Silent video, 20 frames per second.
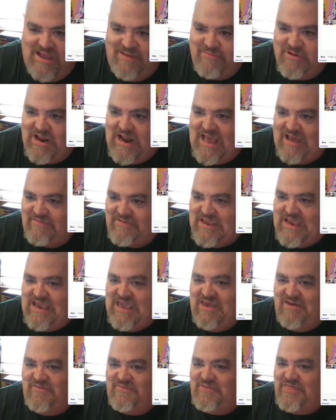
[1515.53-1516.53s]

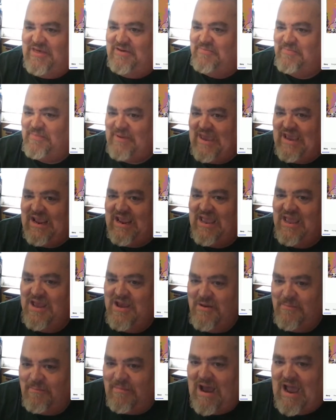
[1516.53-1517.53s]
give the big
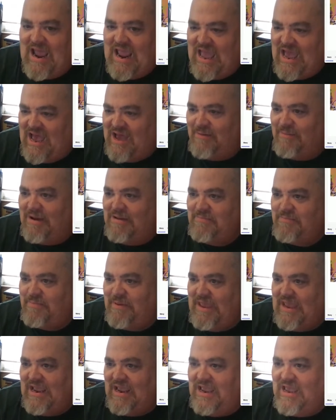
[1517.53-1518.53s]
my
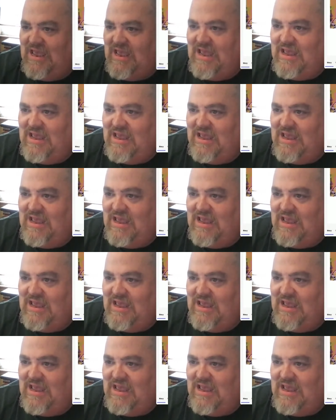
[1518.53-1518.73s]
big